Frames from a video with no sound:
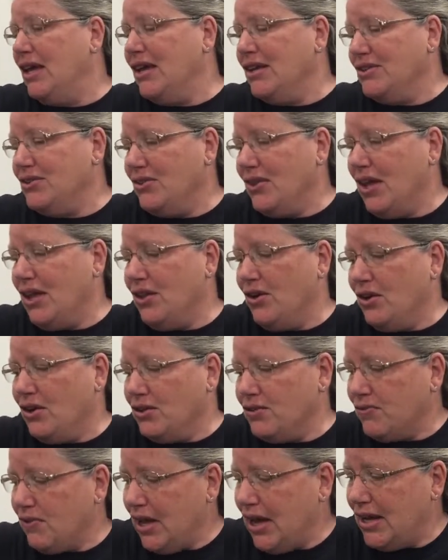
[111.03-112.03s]
and to that
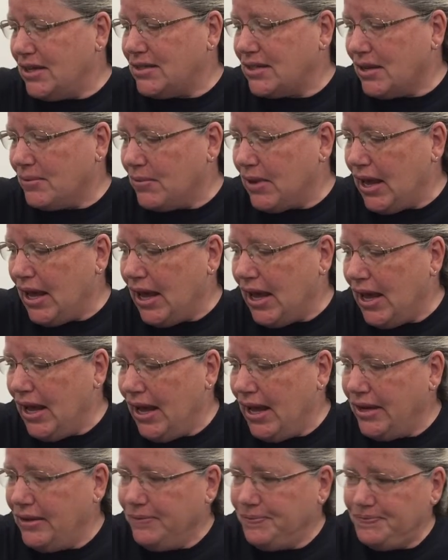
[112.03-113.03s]
large flask I'm going to
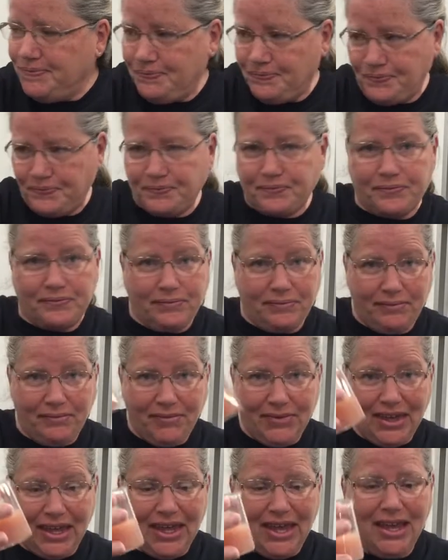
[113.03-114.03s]
add
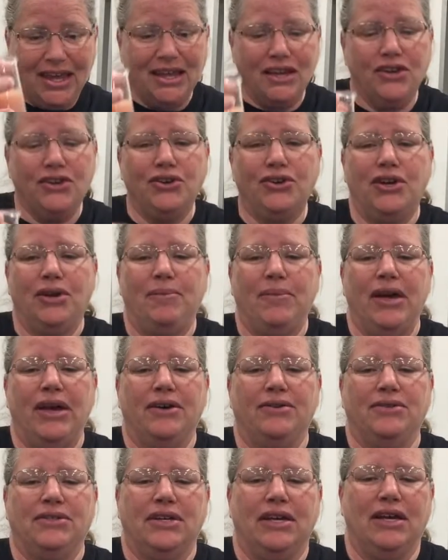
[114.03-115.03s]
a good
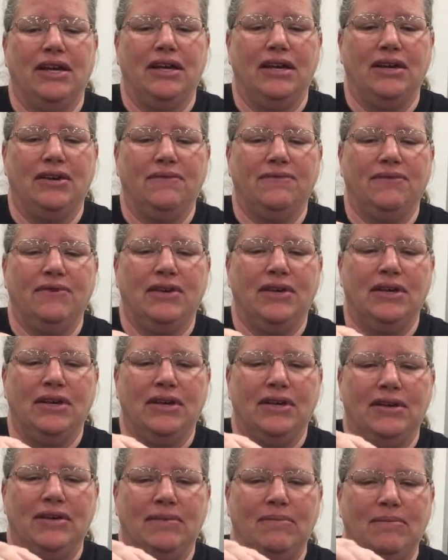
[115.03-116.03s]
amount of
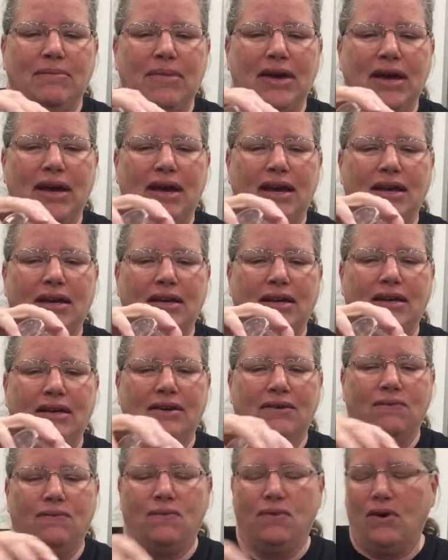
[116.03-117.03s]
my
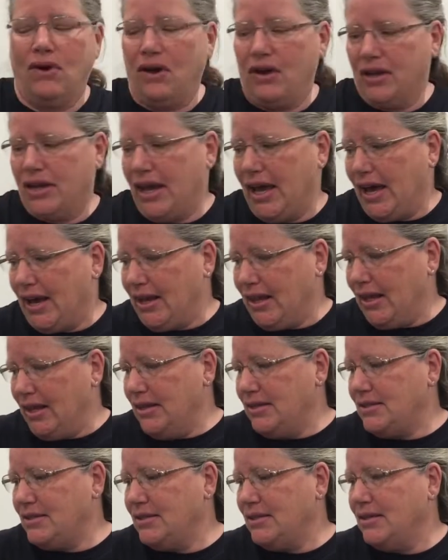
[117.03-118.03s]
raw
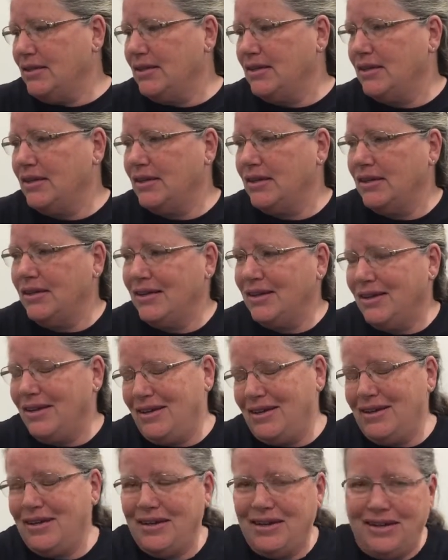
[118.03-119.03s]
catalase.
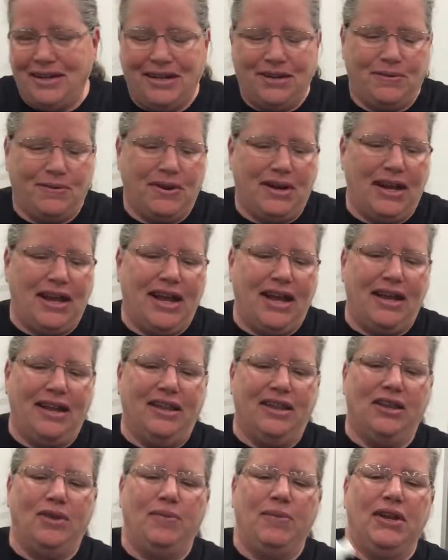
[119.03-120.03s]
I'm going to
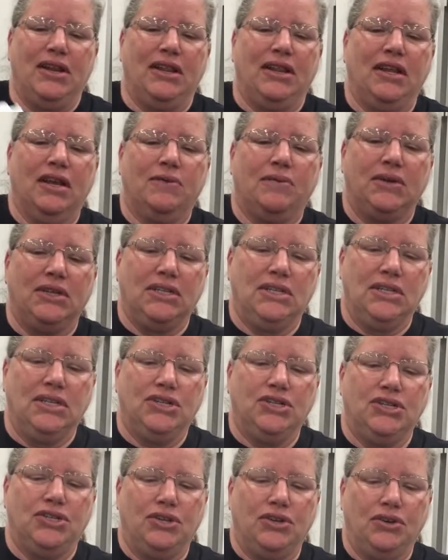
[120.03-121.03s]
add a little bit of liquid
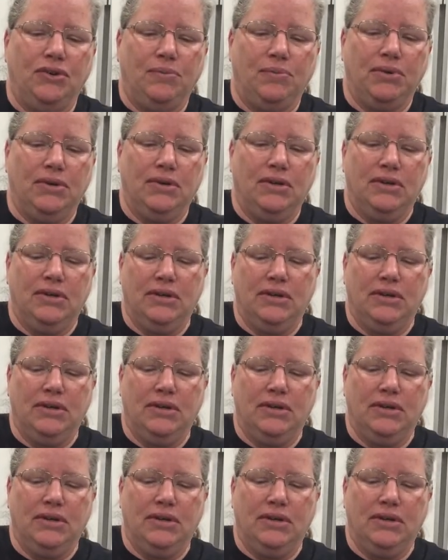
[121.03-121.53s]
dish soap.